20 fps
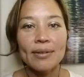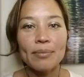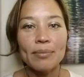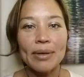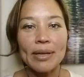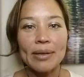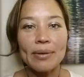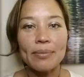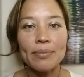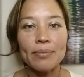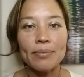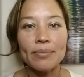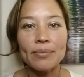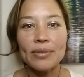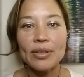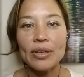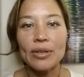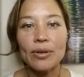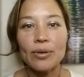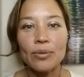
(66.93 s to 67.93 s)

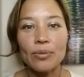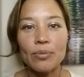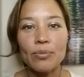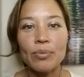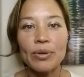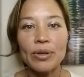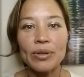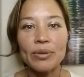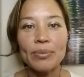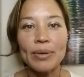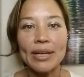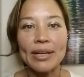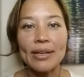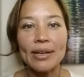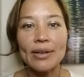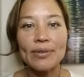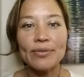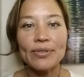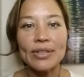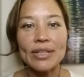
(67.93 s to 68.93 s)
build my
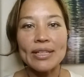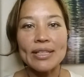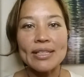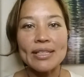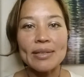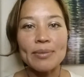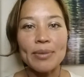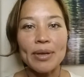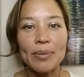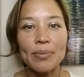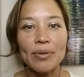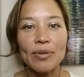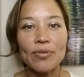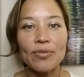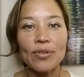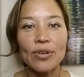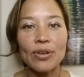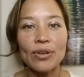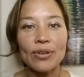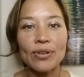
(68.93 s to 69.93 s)
confidence and make me
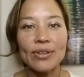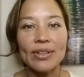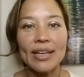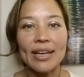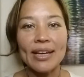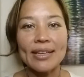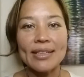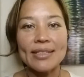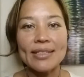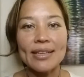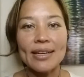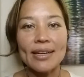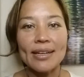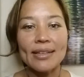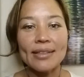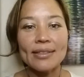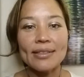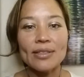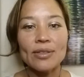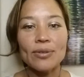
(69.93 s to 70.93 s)
feel
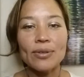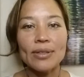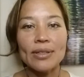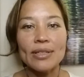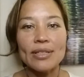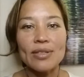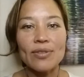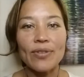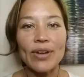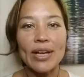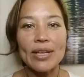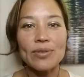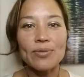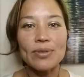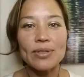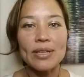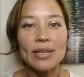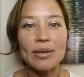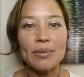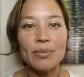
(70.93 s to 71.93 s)
that doing this fast
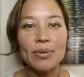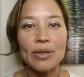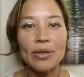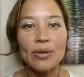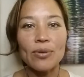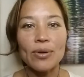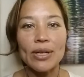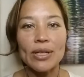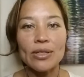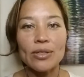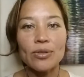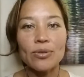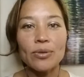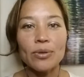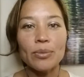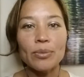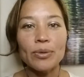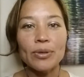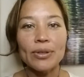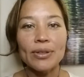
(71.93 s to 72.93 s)
was going to be quite
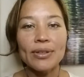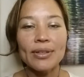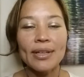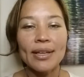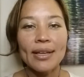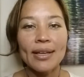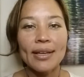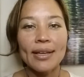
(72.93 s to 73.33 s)
doable.